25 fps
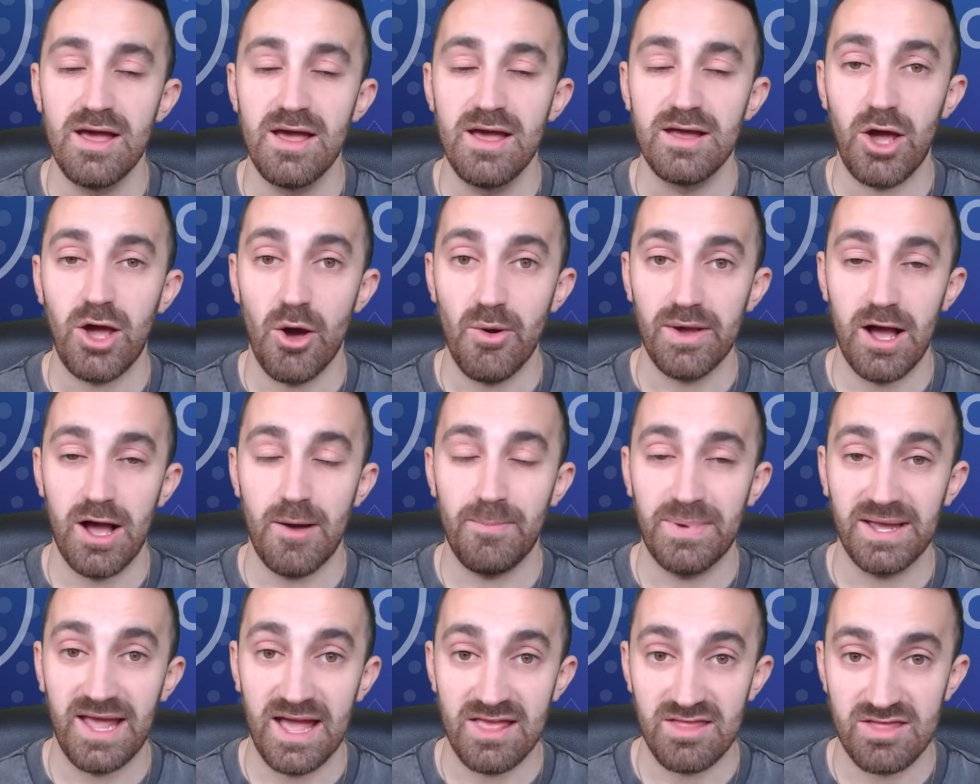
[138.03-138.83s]
going
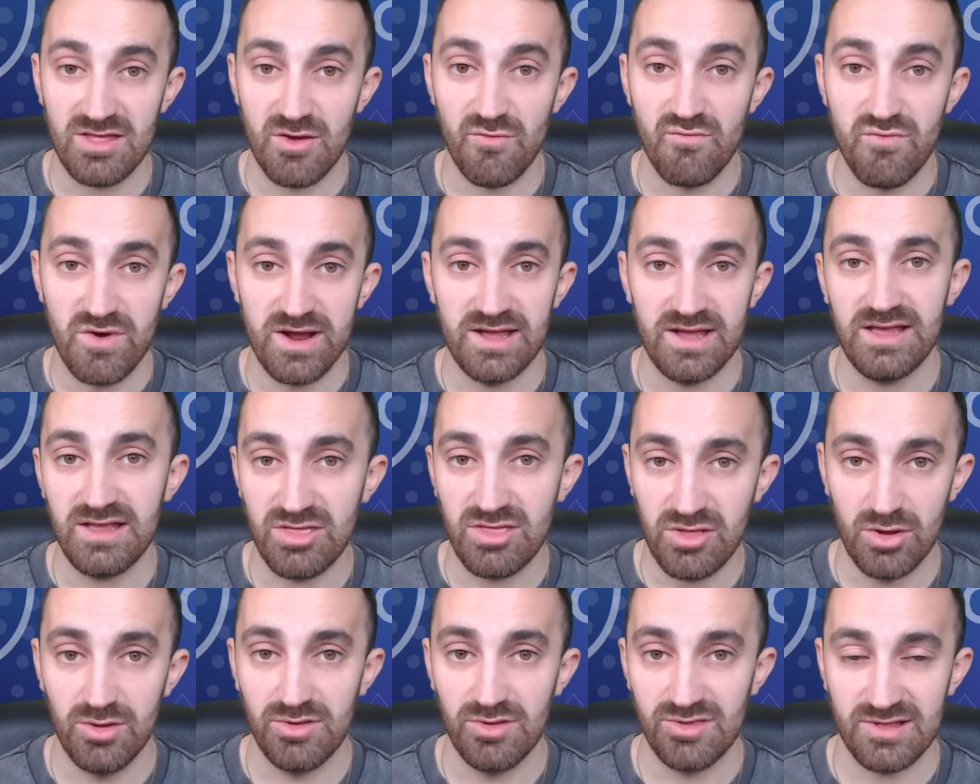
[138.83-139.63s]
up against a really
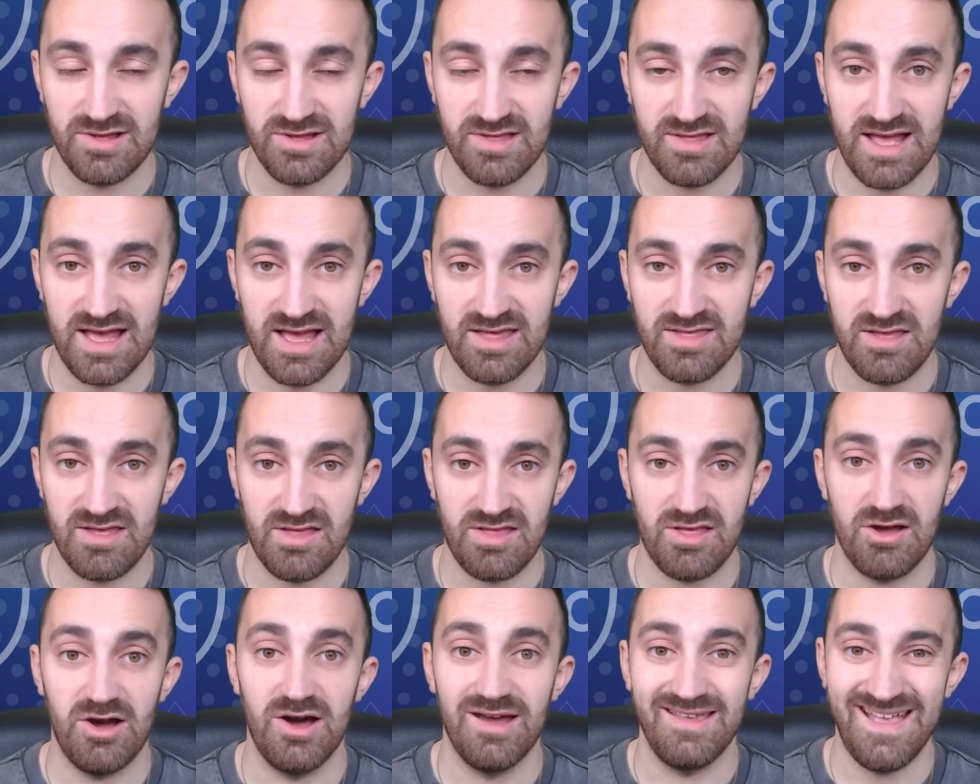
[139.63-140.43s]
toothless Leicester
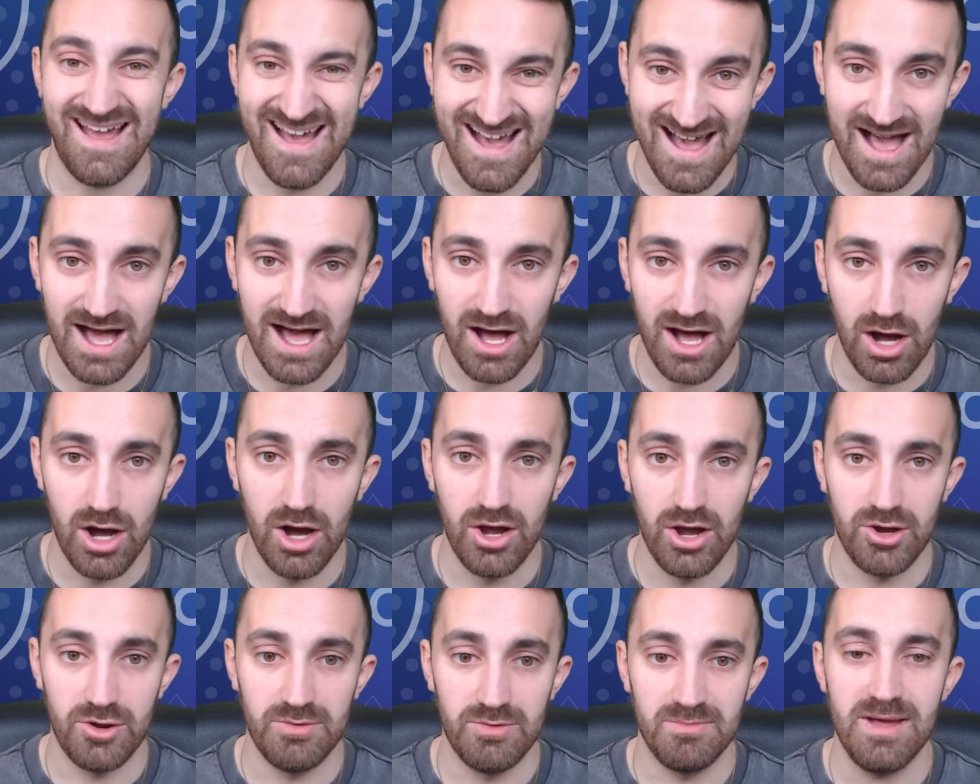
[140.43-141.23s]
side at
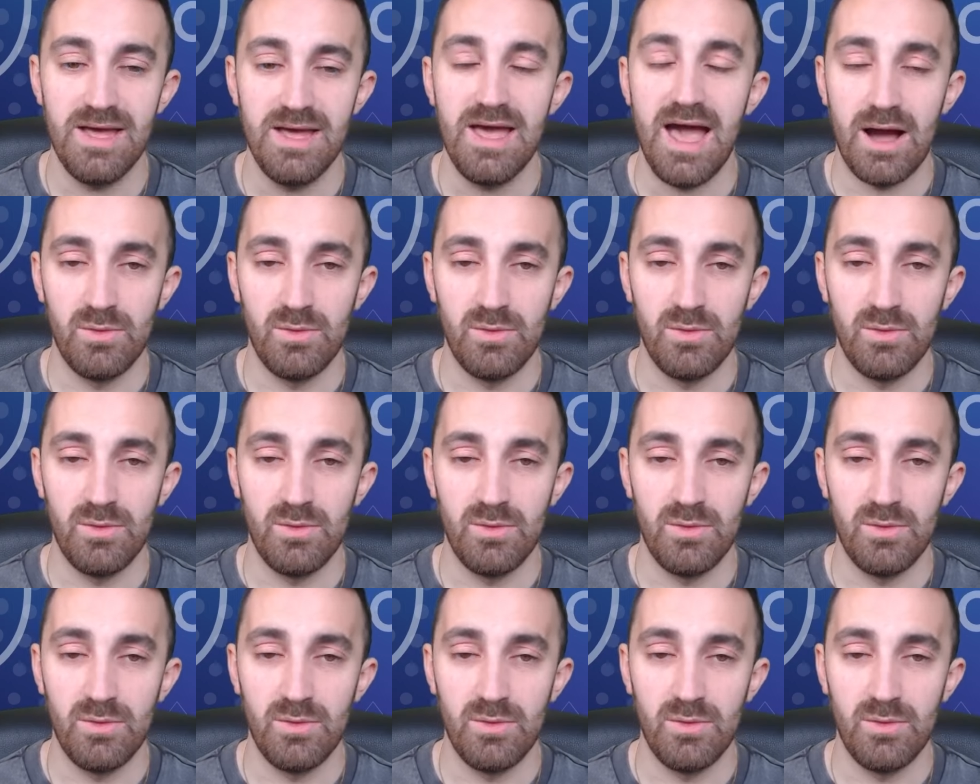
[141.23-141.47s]
home,